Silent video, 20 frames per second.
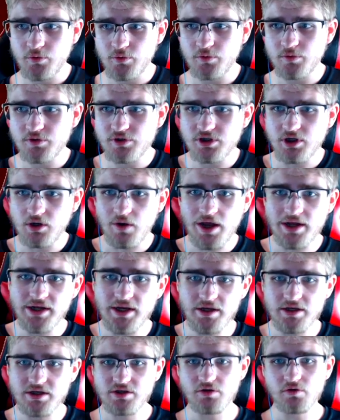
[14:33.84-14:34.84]
So I
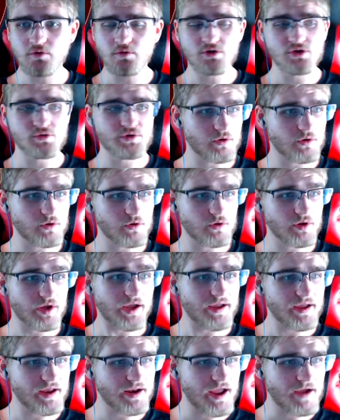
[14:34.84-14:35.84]
need to switch out.
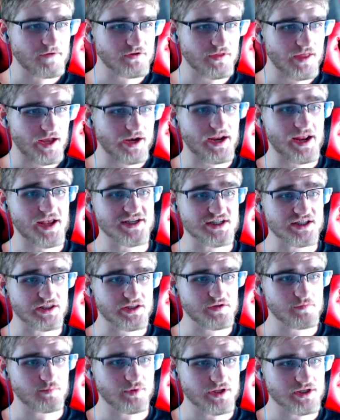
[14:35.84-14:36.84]
Okay, and after that it has
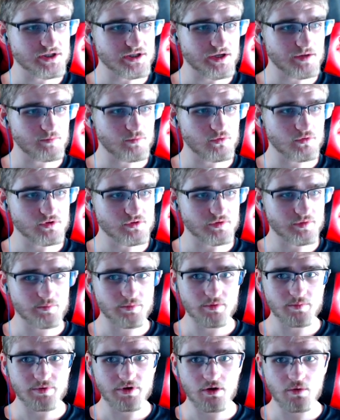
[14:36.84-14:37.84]
Leaf Blade Slam.
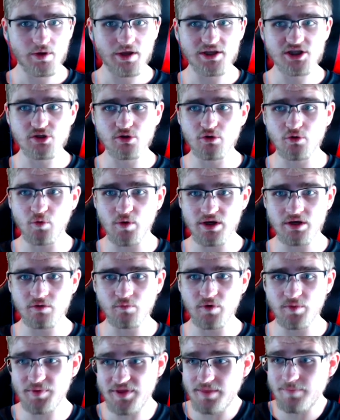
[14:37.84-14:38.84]
Okay, so Quentin
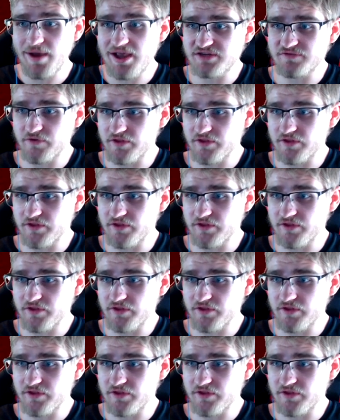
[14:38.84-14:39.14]
would be the best for